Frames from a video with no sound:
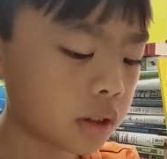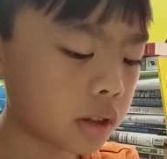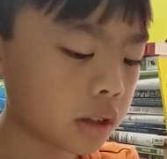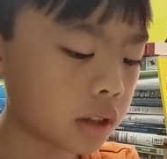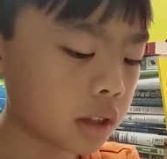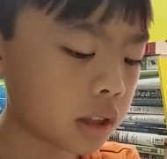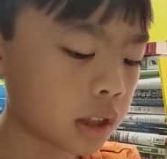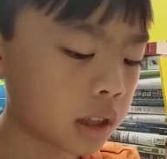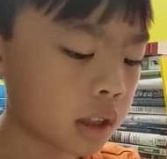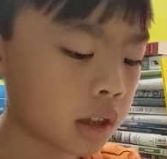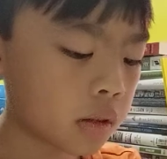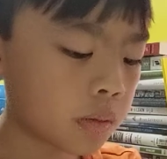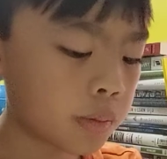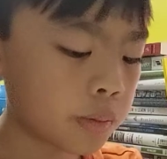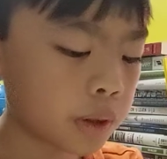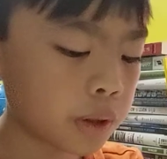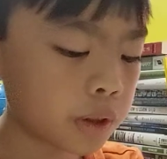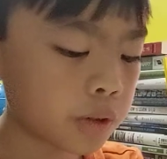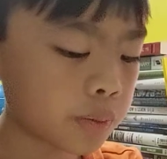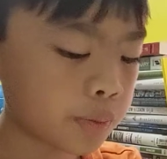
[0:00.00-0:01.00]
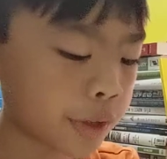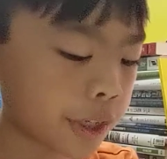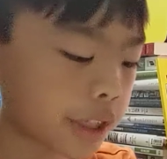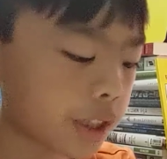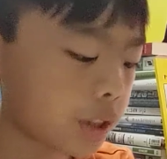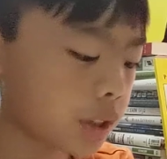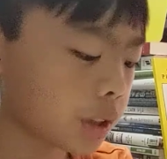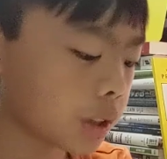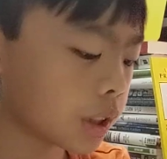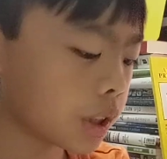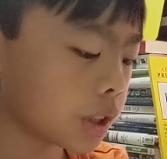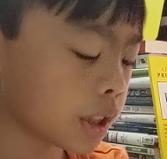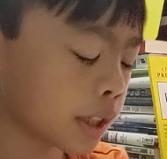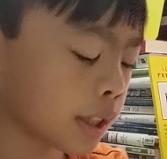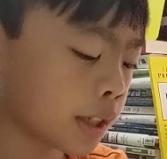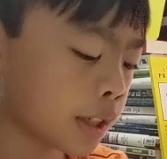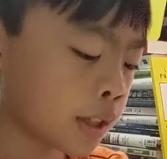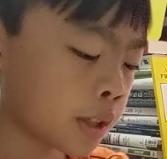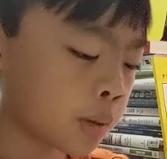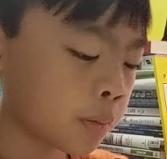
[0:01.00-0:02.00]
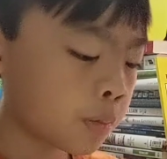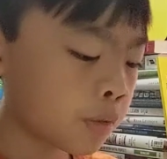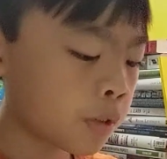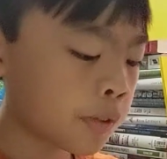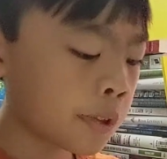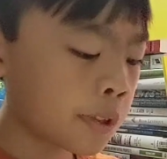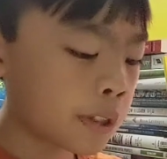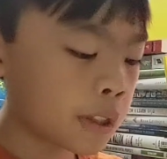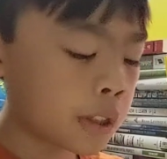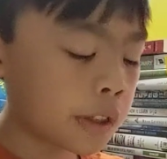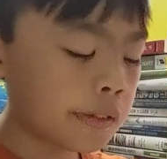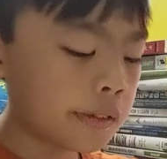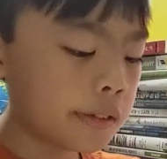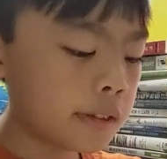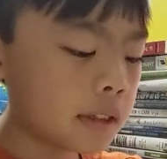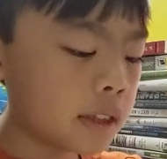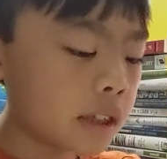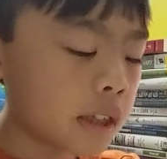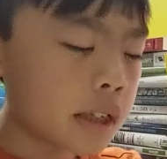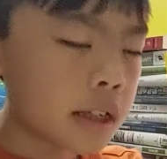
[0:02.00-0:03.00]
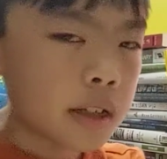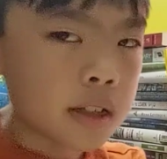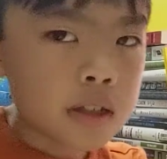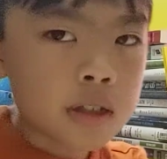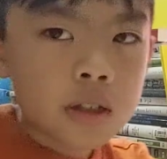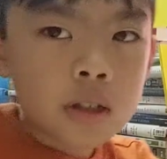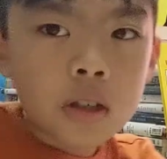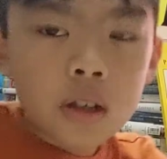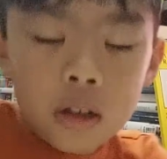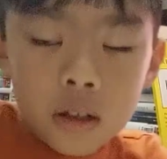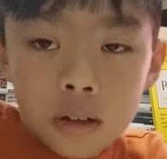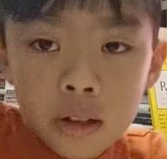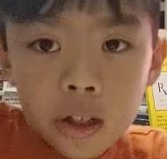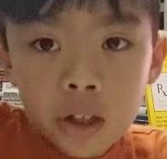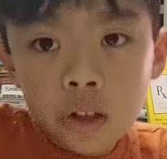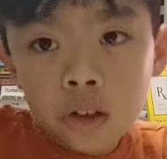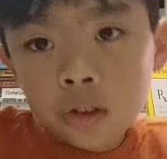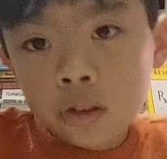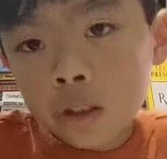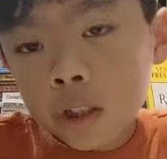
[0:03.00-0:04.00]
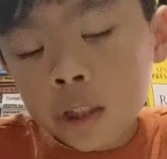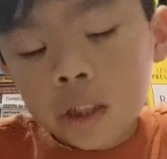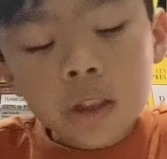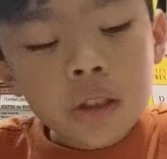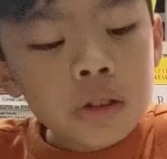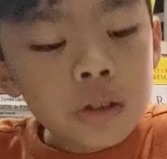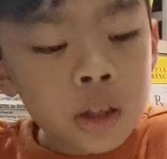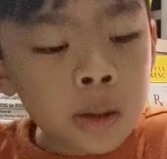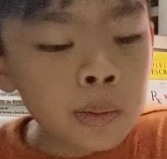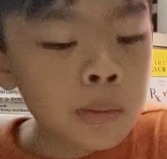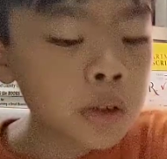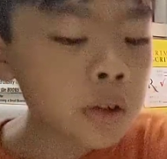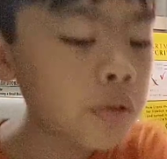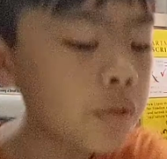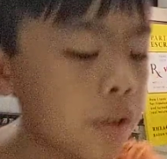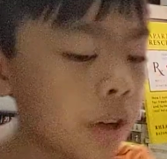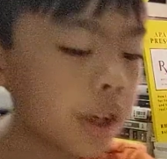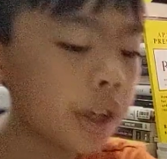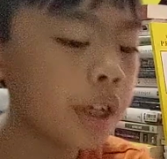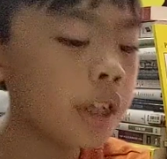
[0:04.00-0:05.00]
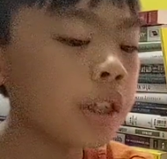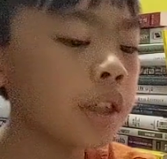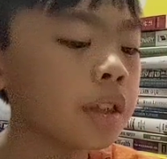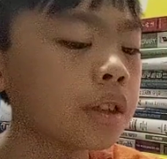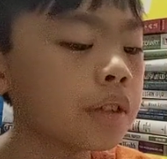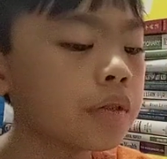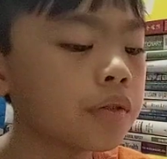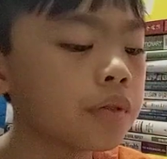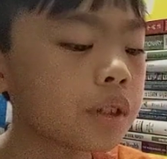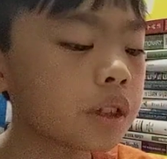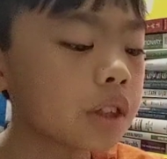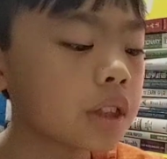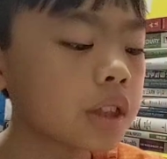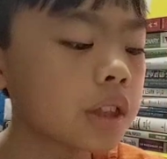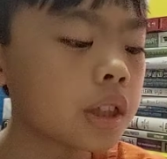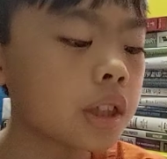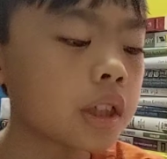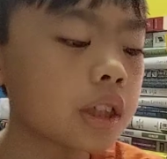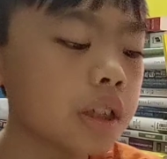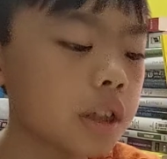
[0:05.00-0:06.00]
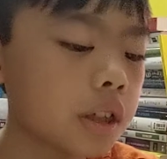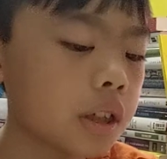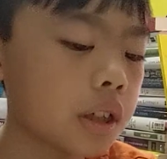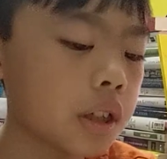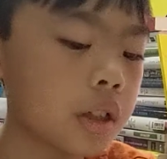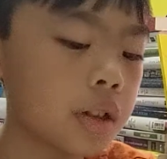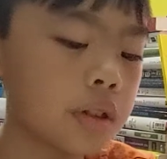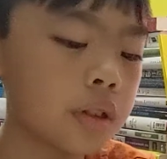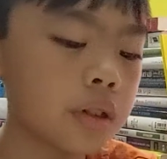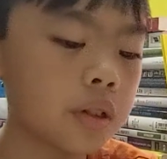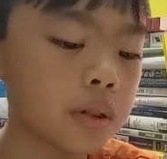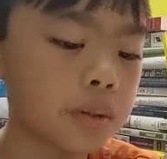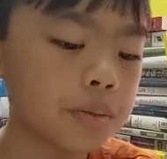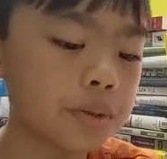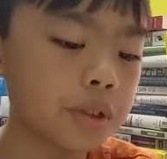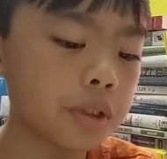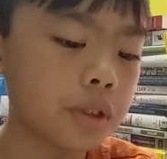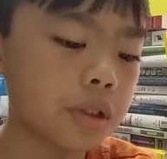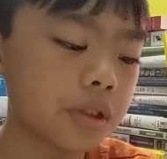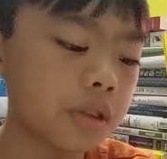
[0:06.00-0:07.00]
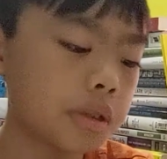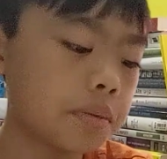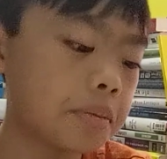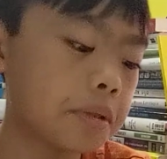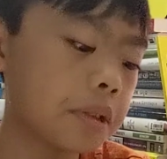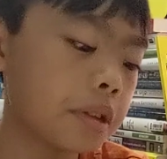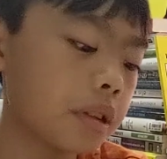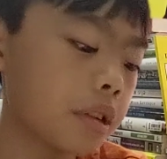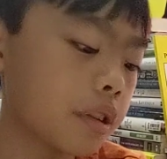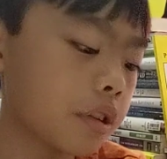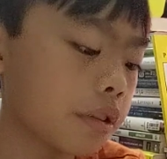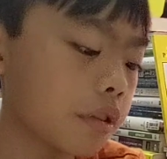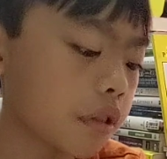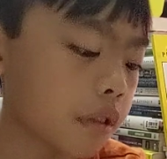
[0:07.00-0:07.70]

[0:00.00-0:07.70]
they can help you dramatically change and improve your life. So I'll only do number one for today. i will do number two today.